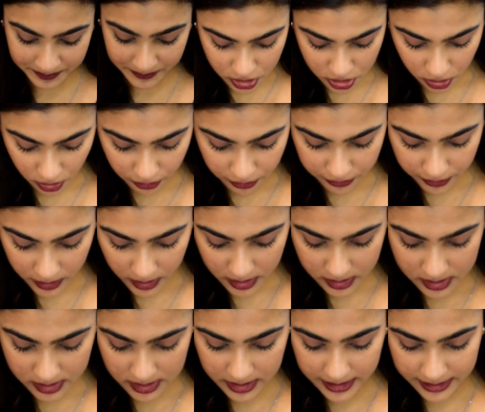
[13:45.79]
So
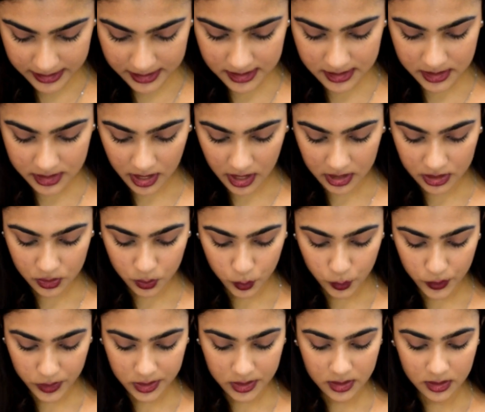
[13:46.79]
first, let's start
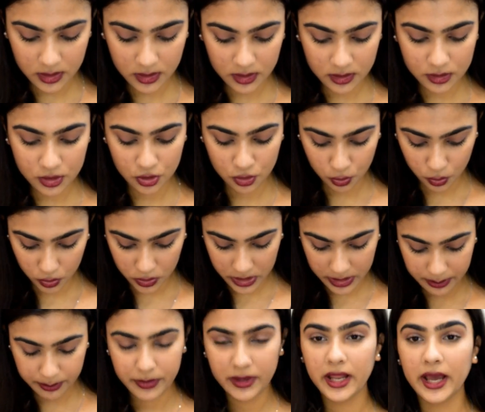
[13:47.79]
with two
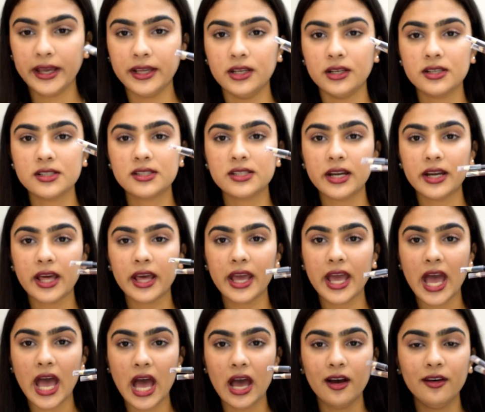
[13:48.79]
lip liners that I
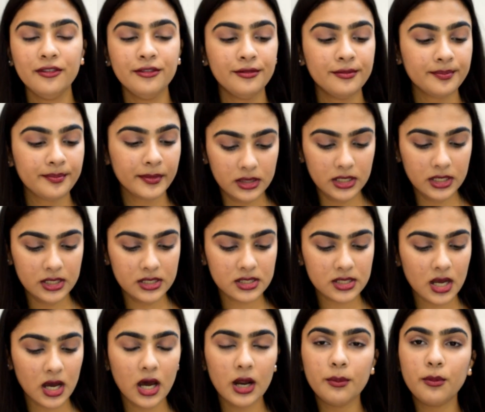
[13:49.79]
have. These
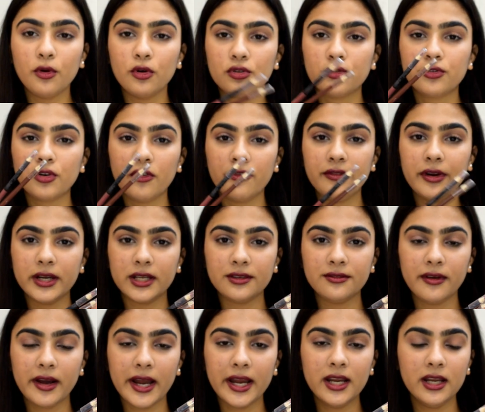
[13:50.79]
are both from
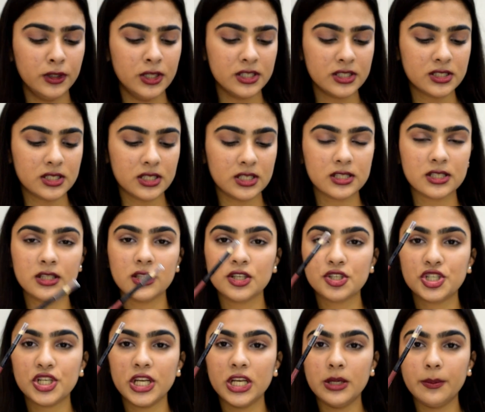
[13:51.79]
wetnwild. This is in the
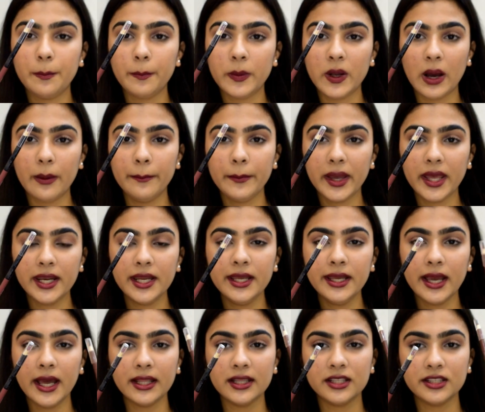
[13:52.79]
shade
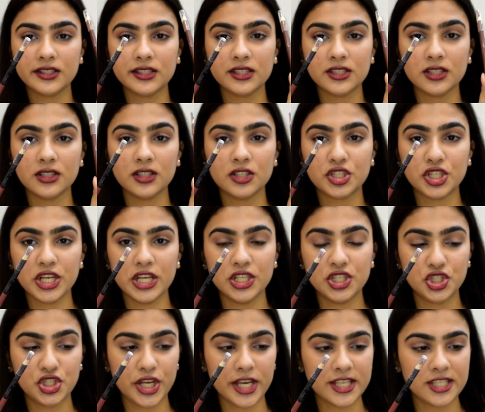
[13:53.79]
Plumberry and this is in the shade
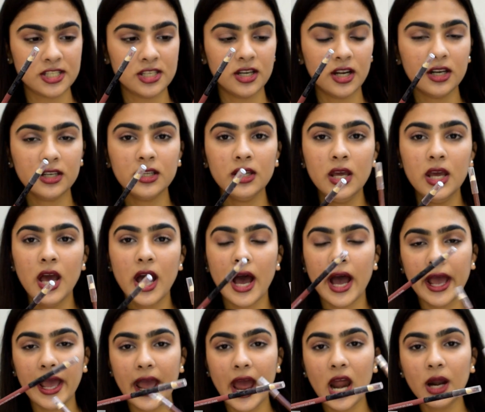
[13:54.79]
Chestnut.
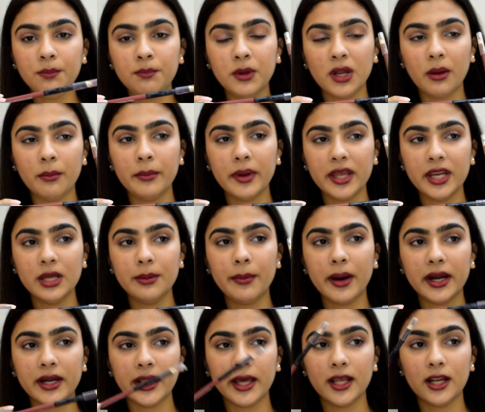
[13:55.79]
I had Plumberry,
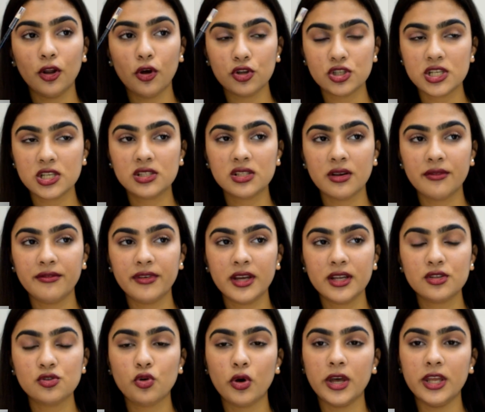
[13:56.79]
but I lost it
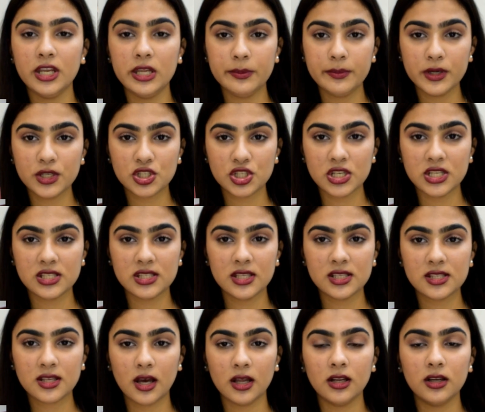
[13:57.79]
somewhere, so I repurchased
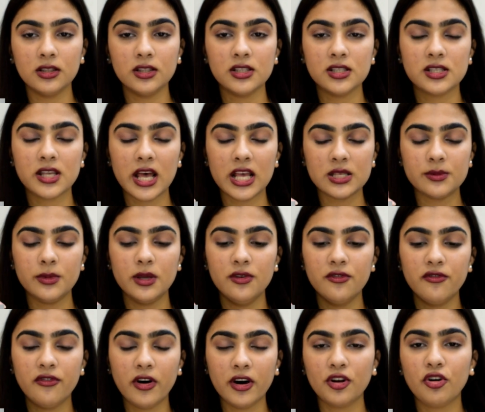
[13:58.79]
this color. This has been
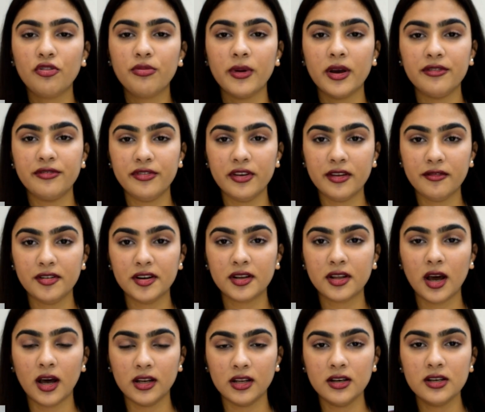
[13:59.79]
one of my favorite
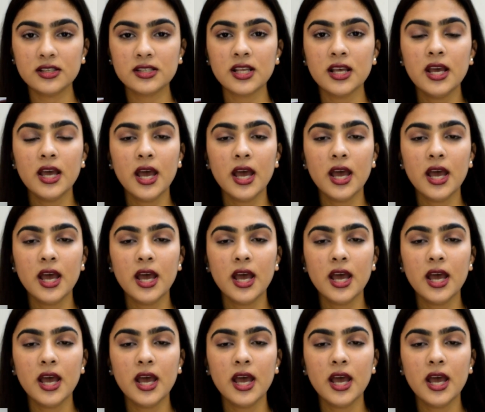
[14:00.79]
colors.